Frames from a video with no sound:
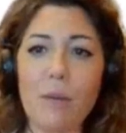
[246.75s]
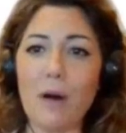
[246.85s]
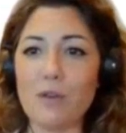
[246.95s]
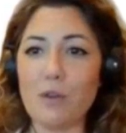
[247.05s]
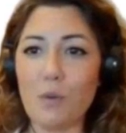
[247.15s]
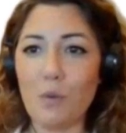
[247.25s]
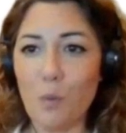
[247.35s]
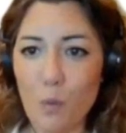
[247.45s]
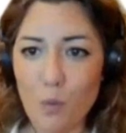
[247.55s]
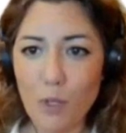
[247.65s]
about
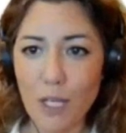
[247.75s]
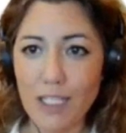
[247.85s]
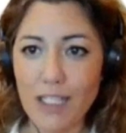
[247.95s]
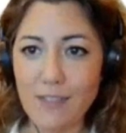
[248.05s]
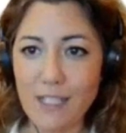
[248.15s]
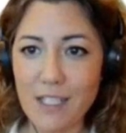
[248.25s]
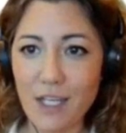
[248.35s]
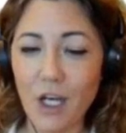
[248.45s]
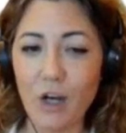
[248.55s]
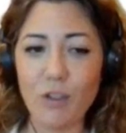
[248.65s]
the activities
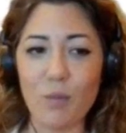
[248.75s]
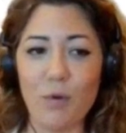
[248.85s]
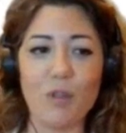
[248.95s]
of the